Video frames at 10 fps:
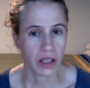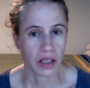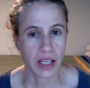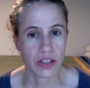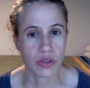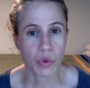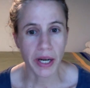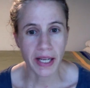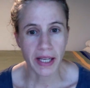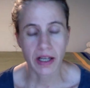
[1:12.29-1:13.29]
you
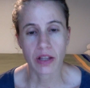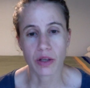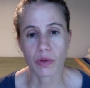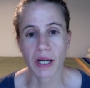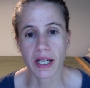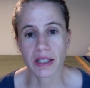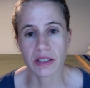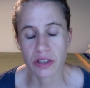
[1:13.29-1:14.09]
want it. Otherwise,